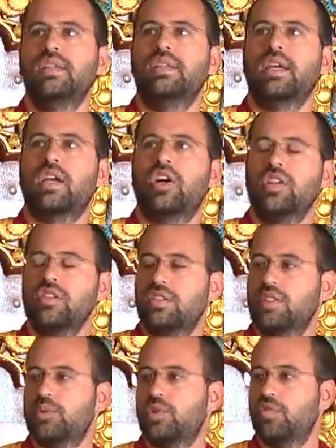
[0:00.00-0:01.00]
The
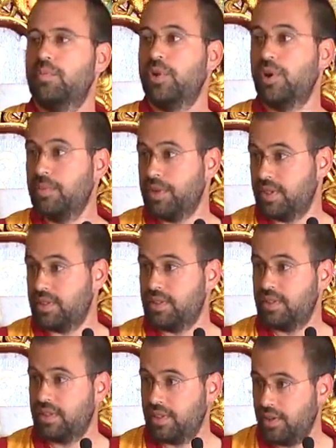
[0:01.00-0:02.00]
concept of permanent
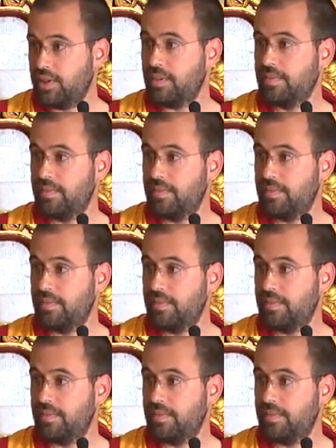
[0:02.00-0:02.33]
here